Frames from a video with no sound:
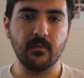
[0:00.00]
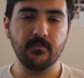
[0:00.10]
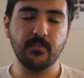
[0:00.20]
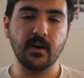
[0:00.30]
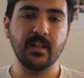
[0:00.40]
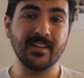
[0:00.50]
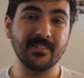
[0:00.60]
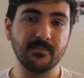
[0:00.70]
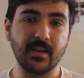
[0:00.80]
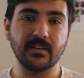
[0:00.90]
fun, and
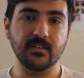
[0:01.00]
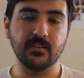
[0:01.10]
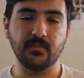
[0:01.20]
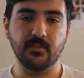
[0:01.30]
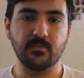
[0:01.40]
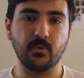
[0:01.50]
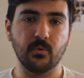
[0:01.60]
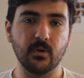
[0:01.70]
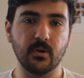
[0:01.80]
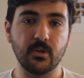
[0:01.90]
effective
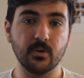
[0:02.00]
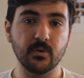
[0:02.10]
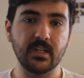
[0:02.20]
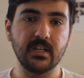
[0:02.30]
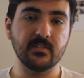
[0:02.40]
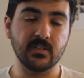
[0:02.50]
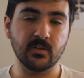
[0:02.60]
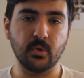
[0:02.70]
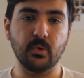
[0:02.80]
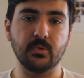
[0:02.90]
for your needs and
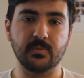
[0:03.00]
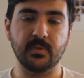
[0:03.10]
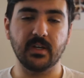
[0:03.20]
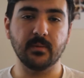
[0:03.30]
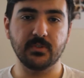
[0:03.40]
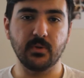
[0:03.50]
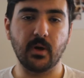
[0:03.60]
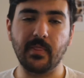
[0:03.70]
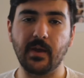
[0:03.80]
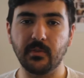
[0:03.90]
goals when it comes to
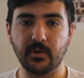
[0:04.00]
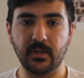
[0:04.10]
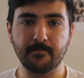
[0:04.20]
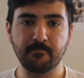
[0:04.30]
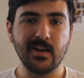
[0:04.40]
online learning.